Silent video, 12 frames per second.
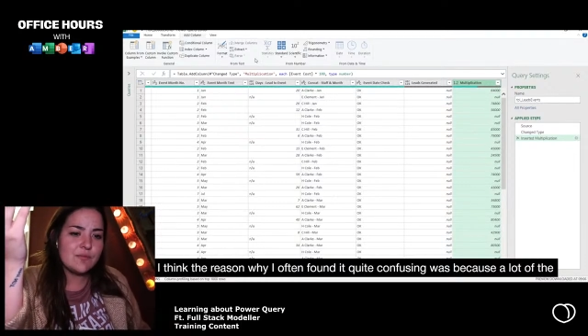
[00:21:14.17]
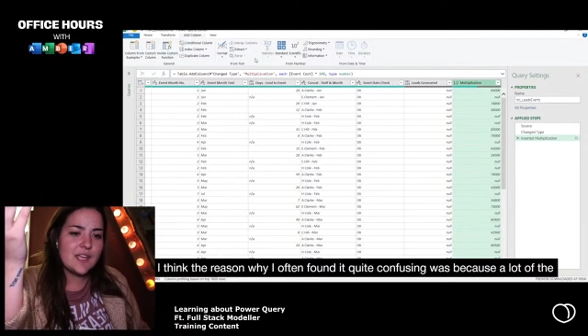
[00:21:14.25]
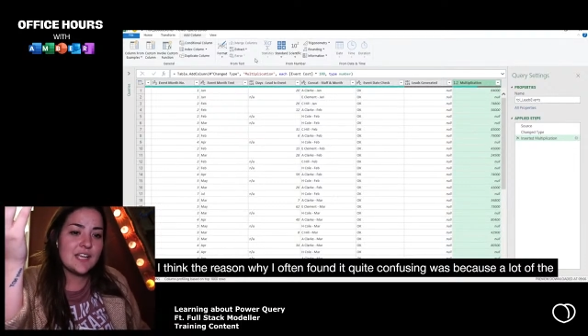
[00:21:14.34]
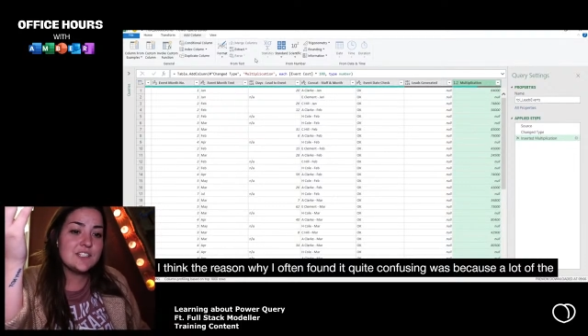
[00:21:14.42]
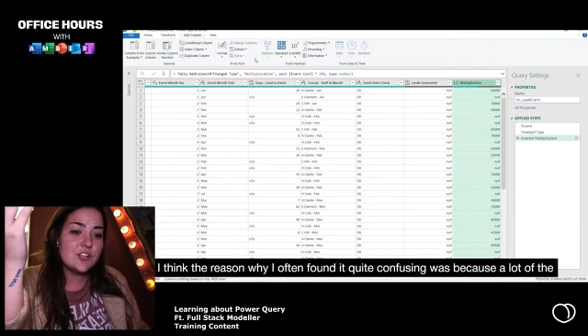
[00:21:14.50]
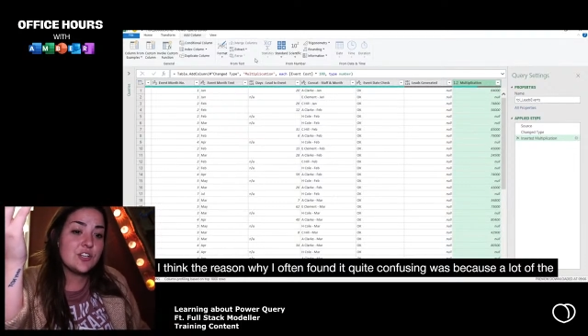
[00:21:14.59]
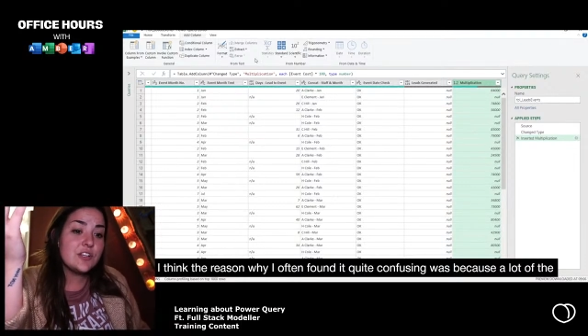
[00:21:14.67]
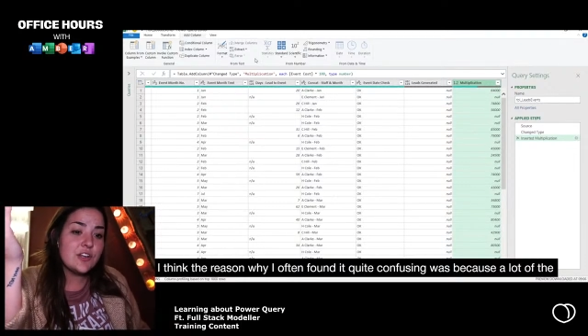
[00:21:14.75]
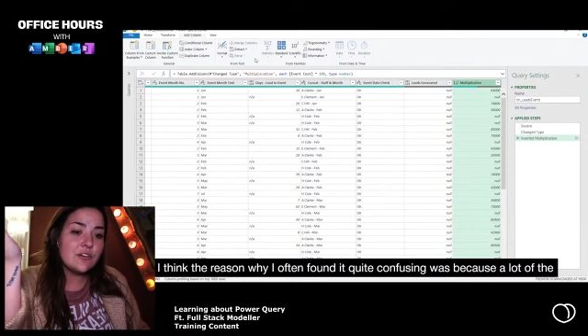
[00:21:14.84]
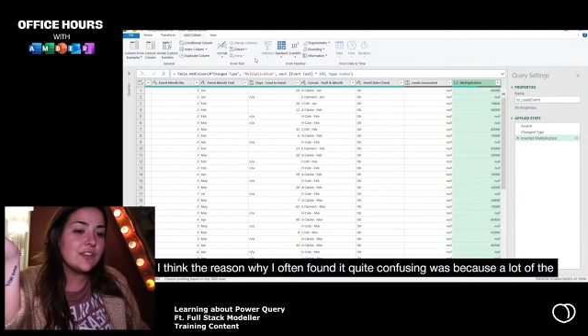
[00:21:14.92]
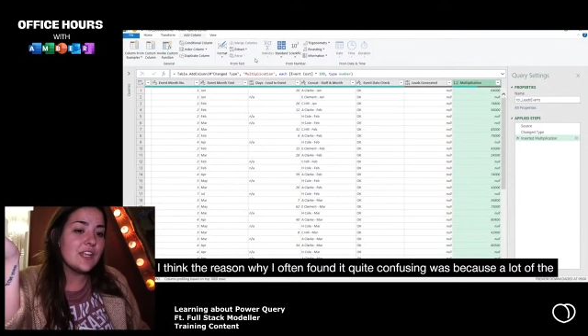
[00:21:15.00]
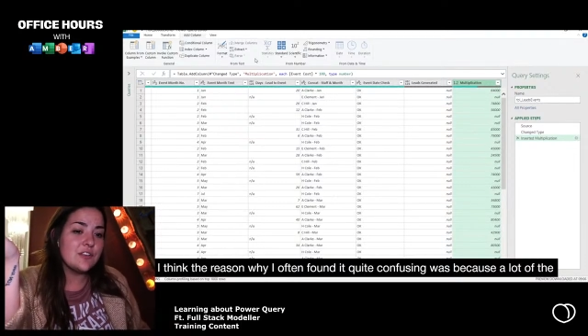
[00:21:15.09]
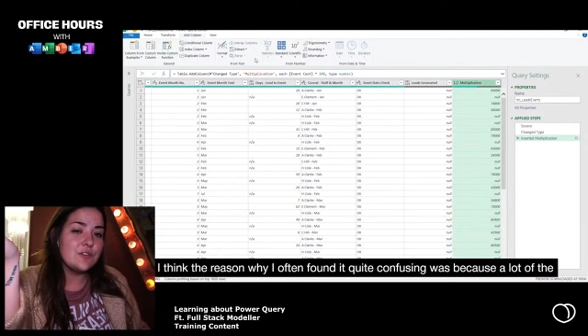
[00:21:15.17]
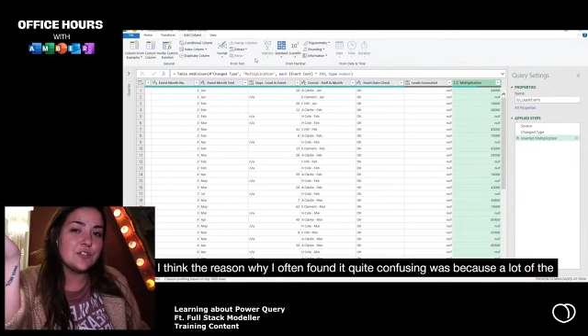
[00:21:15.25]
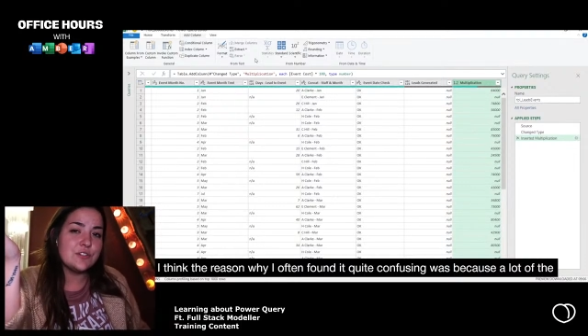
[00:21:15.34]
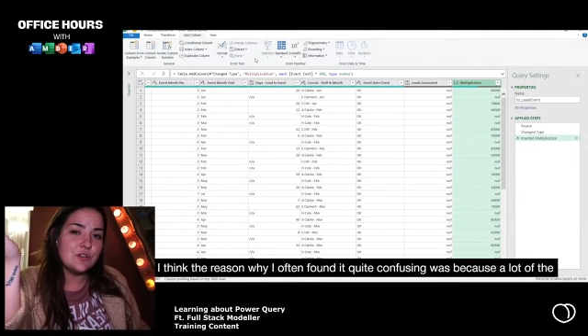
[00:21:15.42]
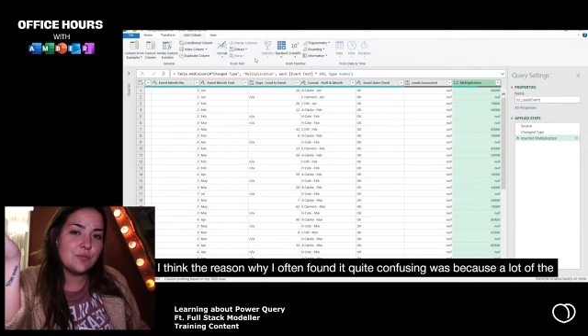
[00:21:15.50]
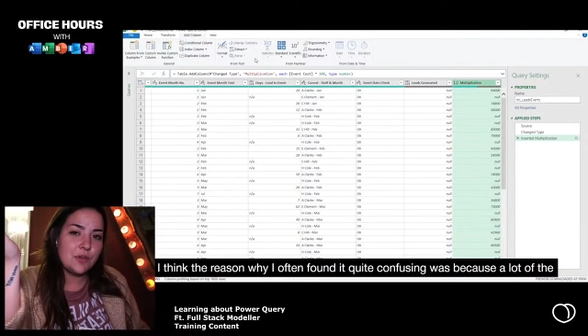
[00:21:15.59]
it's good to know that you could
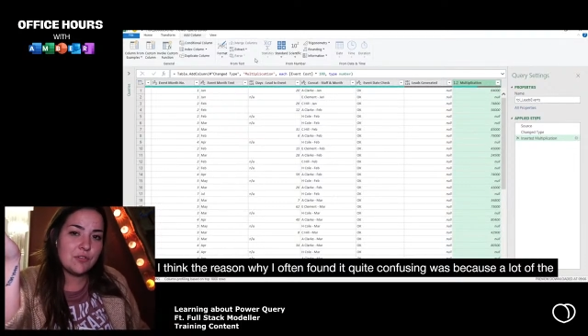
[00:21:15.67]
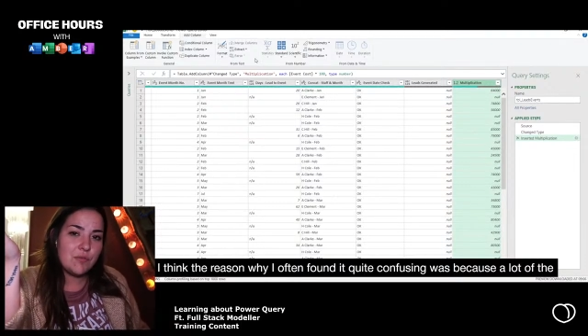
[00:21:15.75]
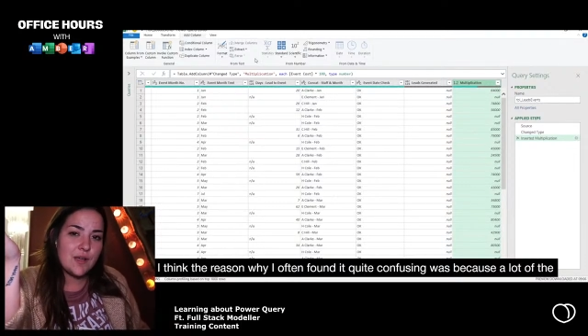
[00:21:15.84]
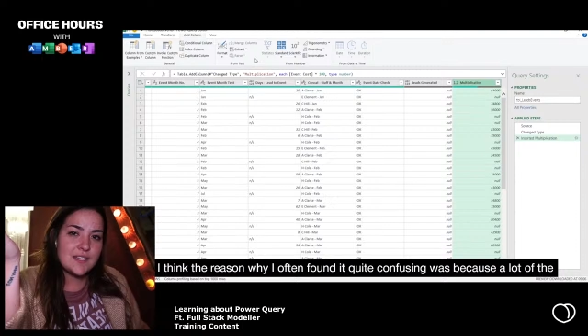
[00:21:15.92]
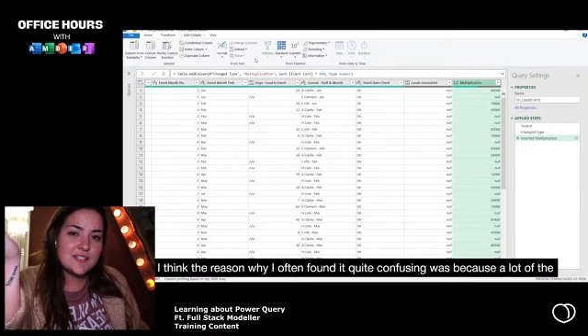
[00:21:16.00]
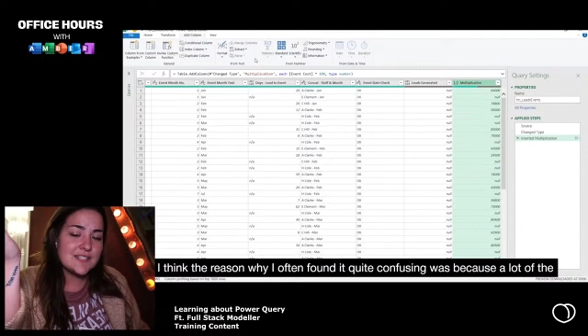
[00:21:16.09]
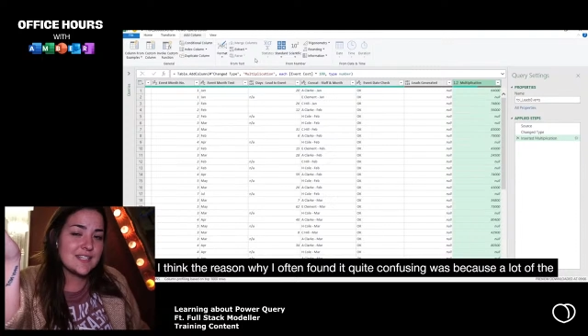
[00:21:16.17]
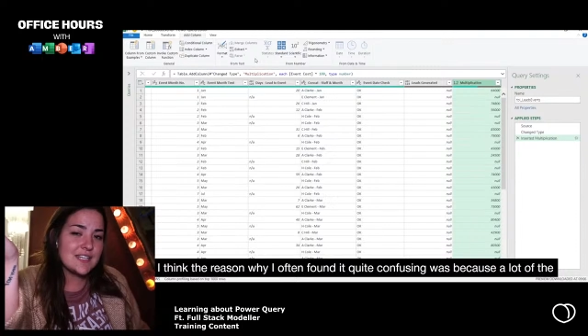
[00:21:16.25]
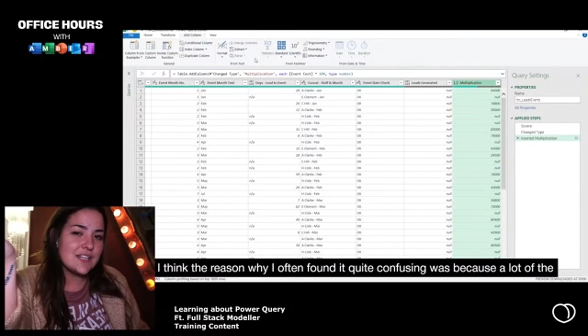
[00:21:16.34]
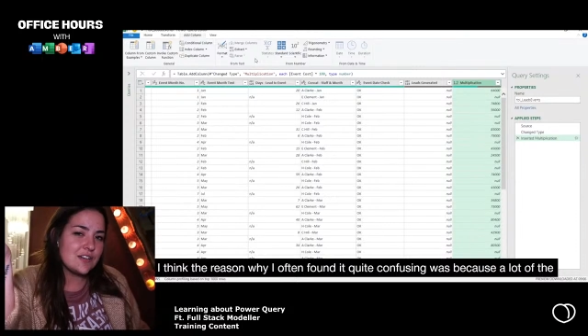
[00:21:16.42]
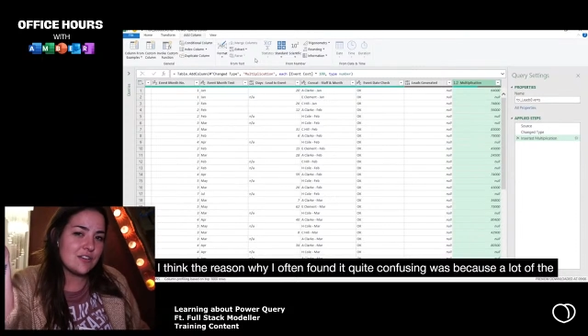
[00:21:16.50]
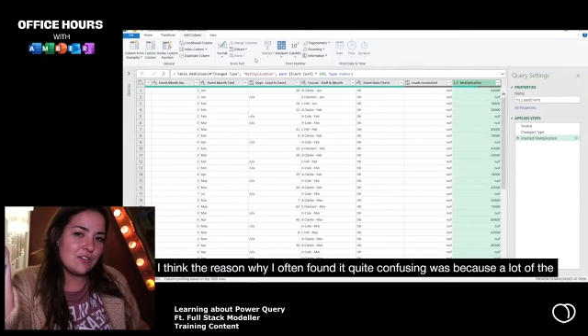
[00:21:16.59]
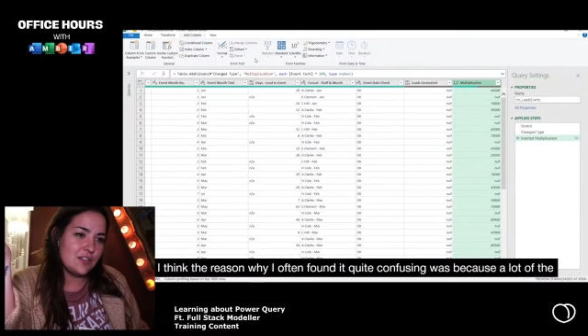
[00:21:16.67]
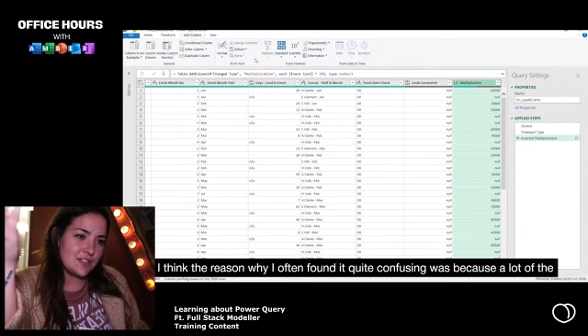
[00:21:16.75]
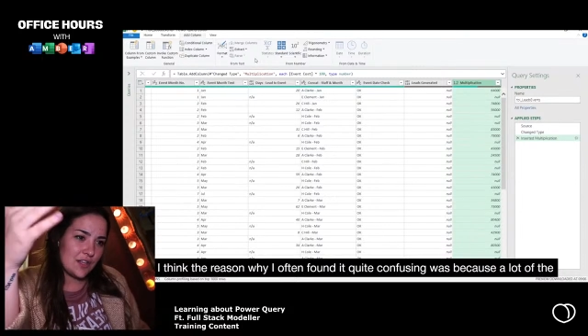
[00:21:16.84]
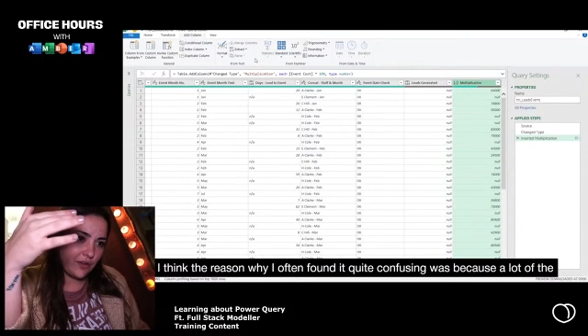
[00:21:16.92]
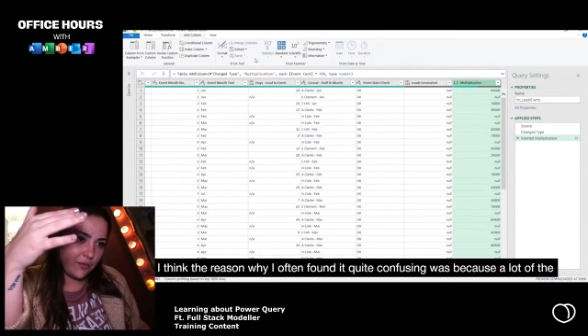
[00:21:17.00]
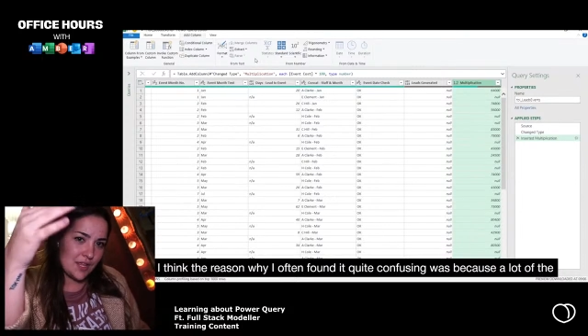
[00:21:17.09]
do it both ways, because I didn't know this
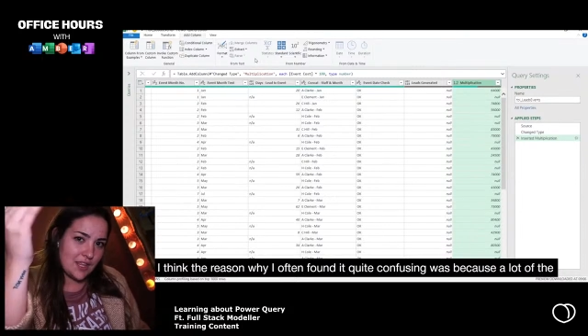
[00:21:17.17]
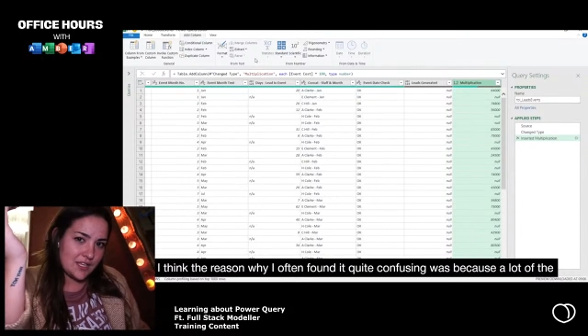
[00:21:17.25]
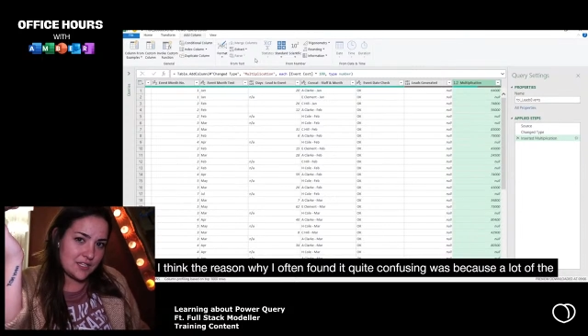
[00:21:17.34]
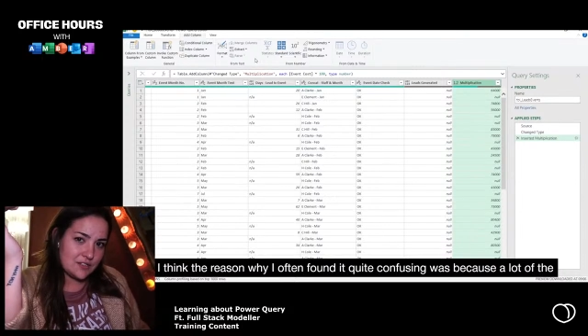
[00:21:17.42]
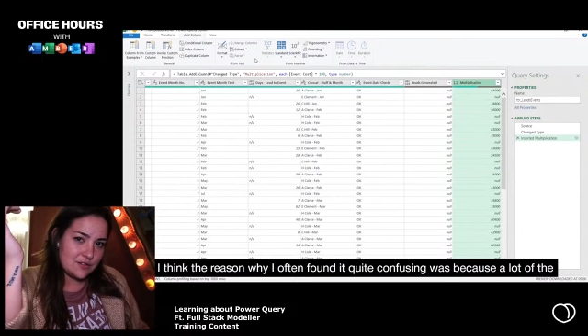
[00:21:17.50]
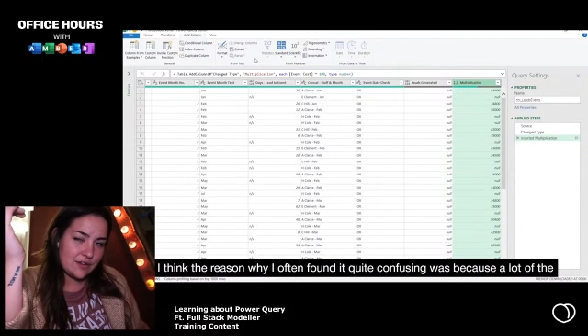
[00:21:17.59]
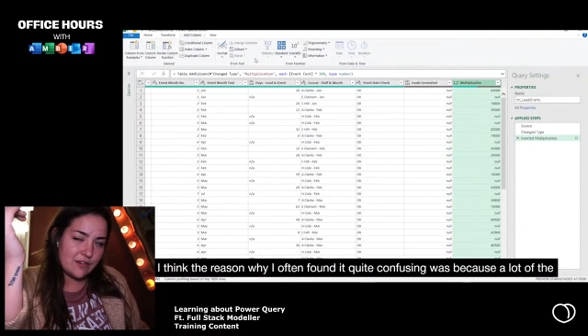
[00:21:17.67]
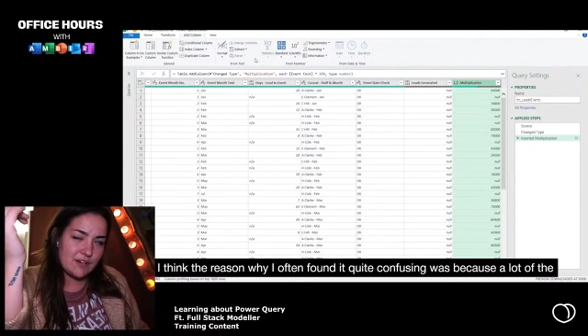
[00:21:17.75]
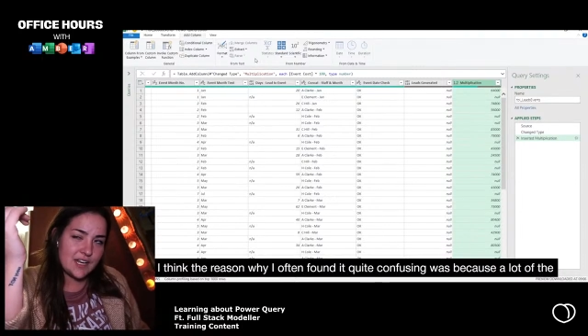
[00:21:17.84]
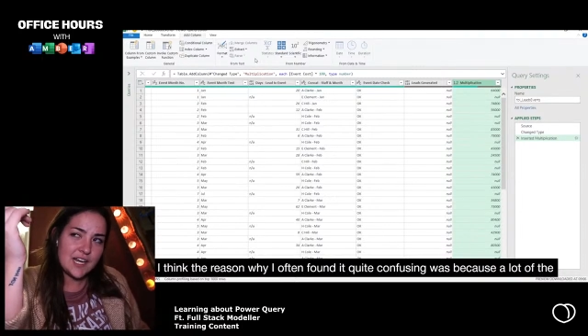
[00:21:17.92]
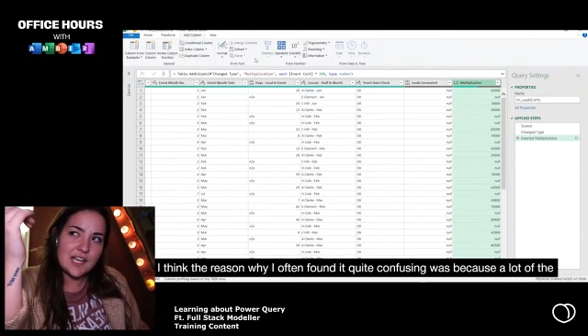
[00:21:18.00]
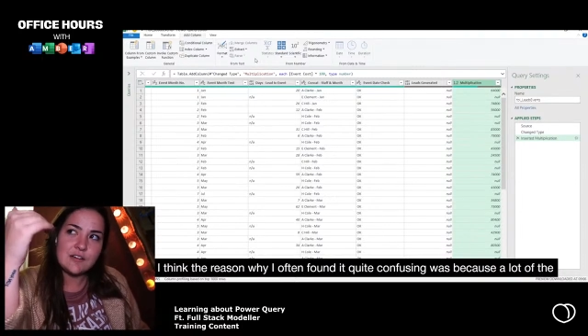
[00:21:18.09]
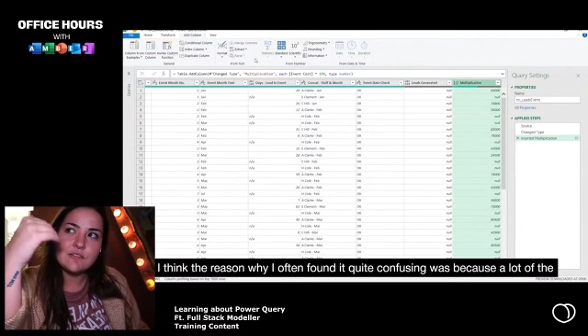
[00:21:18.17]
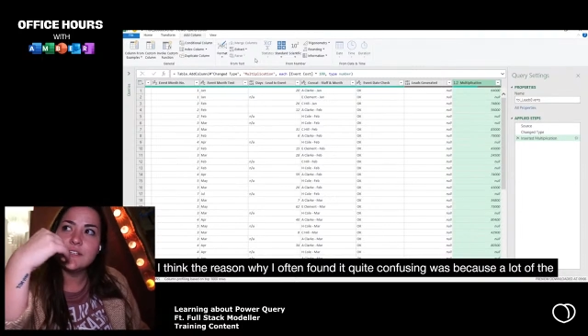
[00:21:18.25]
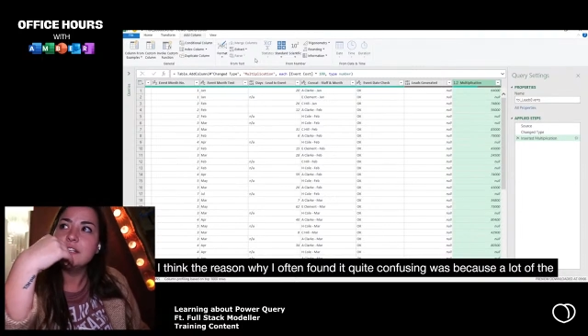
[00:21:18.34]
other way that he's doing it right now.